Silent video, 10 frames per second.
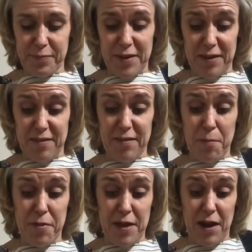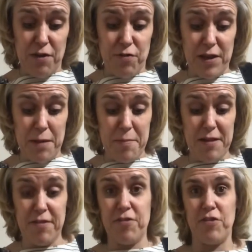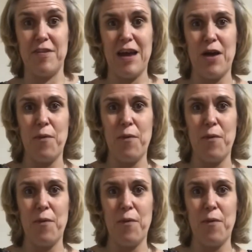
It's something I really miss just now,